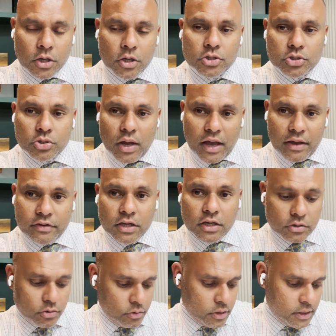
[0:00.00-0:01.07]
So having a
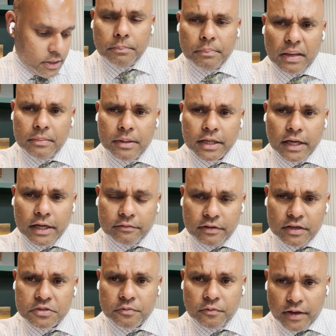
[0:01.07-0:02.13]
good payment gateway
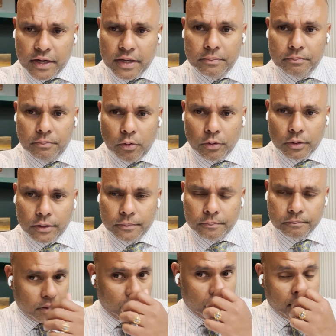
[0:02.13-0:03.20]
is very important.
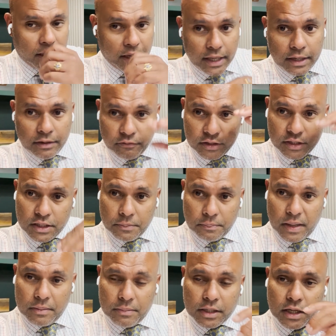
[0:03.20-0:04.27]
Again, within the
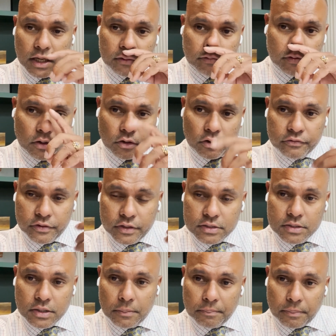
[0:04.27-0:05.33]
payment gateway, a lot of
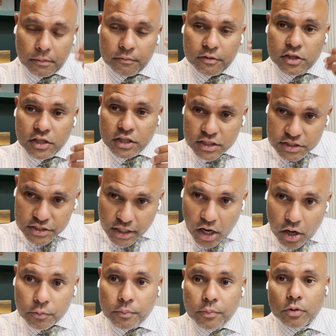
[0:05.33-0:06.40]
these within the
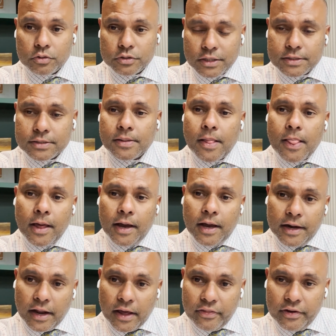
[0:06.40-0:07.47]
checkout process,
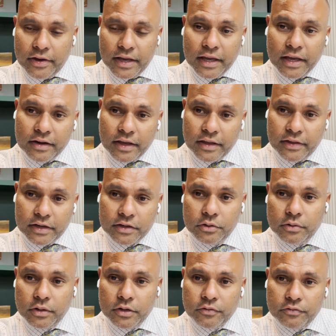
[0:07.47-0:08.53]
another area that you
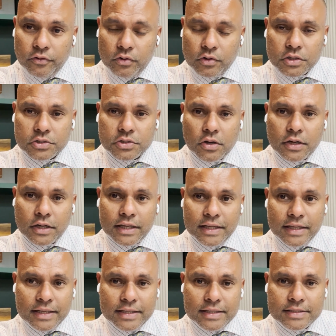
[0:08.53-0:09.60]
need to focus on
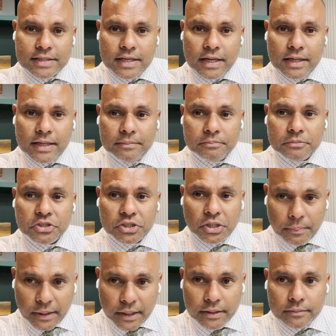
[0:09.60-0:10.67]
is
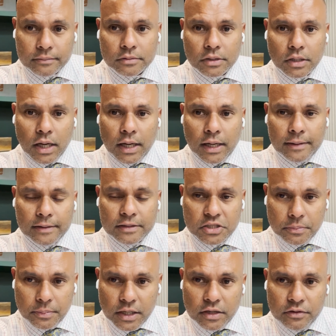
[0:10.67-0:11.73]
shipping
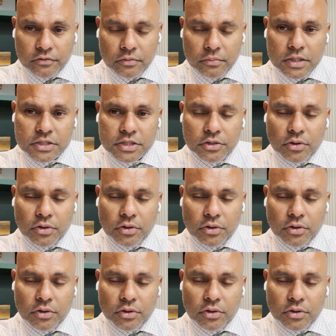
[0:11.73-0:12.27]
information.